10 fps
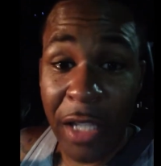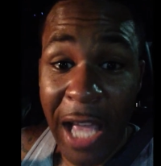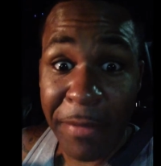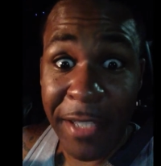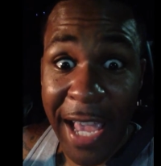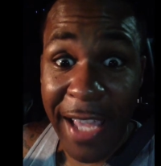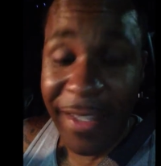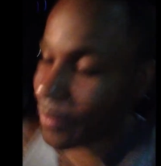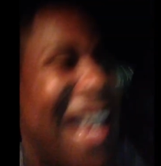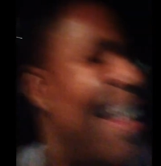you know what I'm saying?
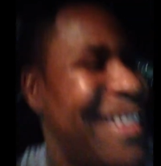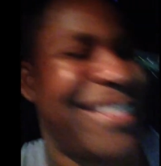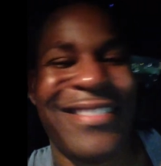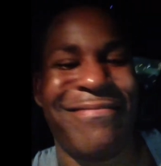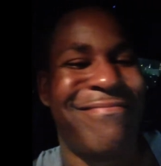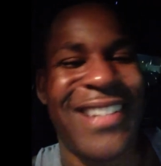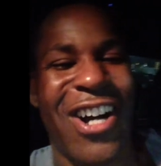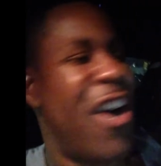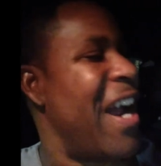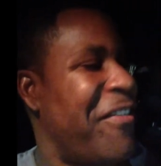Like
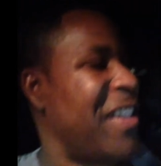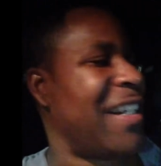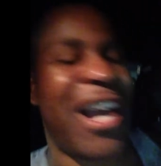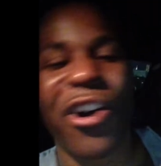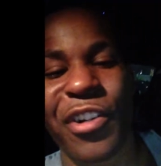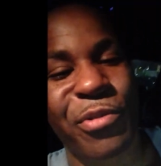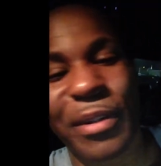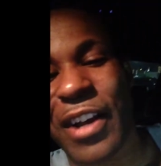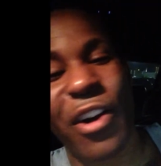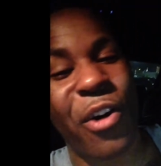all everything they own is crypto.
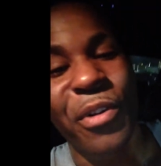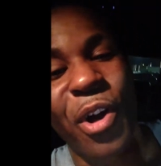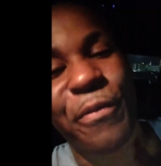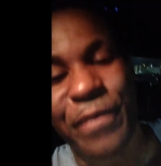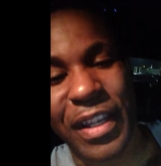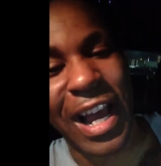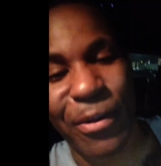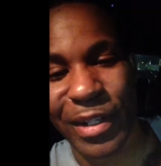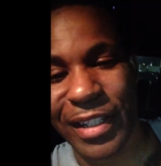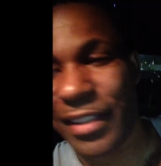They don't know fiat
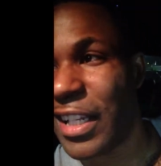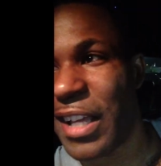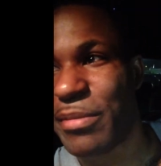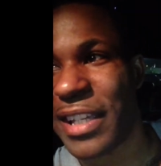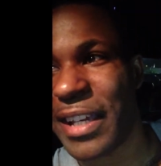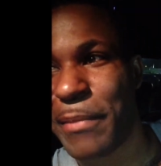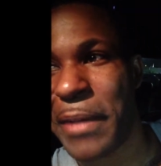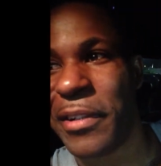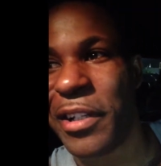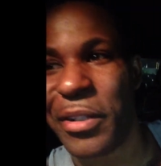really. You know what I'm saying?
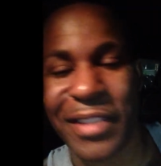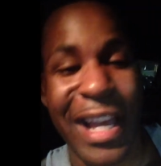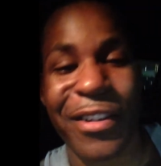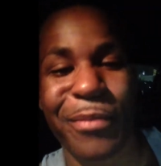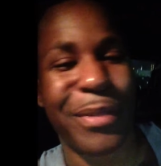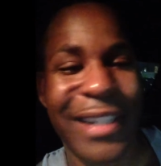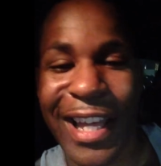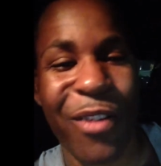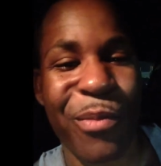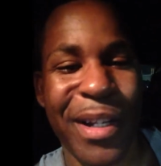Maybe a little tether, but they
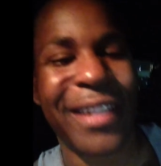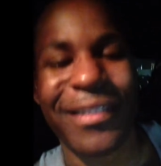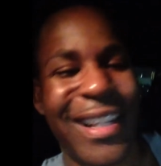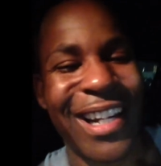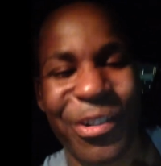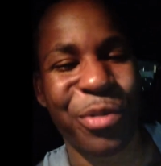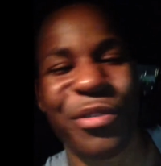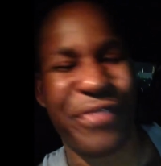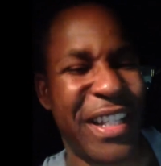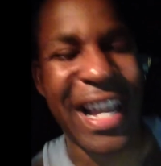don't really they don't do the
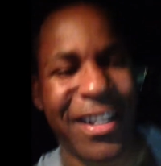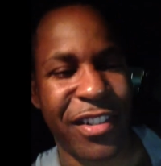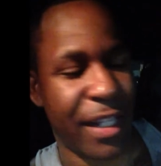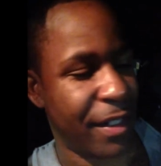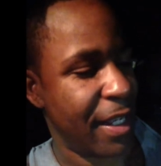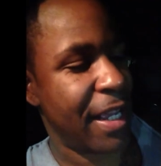fiat shit.